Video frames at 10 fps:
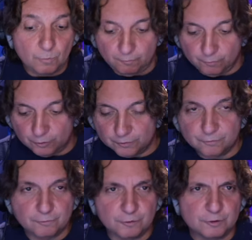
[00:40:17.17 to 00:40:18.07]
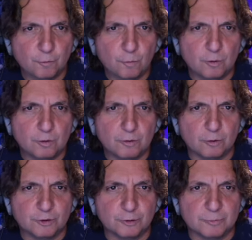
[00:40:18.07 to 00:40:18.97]
First, verse four, or
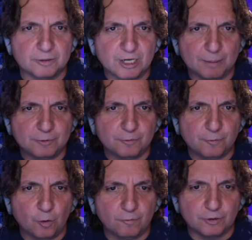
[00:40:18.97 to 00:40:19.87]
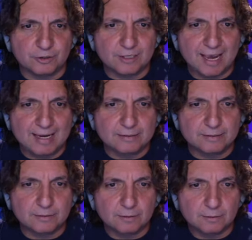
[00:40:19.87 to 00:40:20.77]
excuse me, chapter four, verse
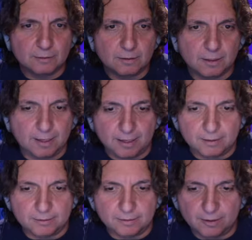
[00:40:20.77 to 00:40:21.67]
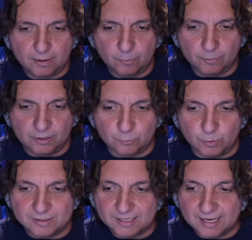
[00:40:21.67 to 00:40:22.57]
eight. And because
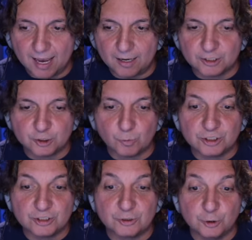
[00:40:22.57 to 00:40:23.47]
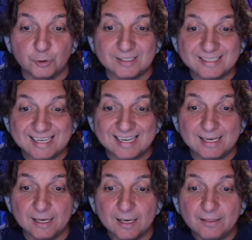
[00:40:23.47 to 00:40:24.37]
once again, I just want you to see
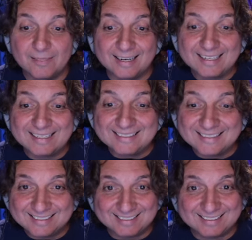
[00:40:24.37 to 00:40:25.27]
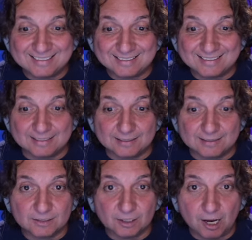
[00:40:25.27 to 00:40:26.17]
the consistency.
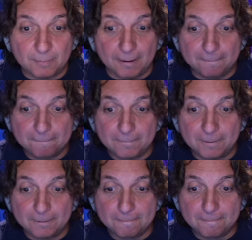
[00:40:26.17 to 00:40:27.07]
It's agape, all right?